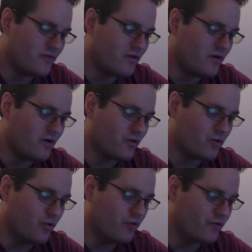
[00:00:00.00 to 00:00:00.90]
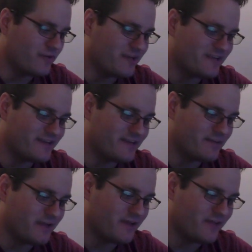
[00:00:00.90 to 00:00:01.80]
All the rules are being set in
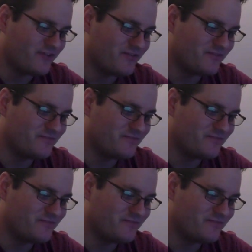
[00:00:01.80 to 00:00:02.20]
place.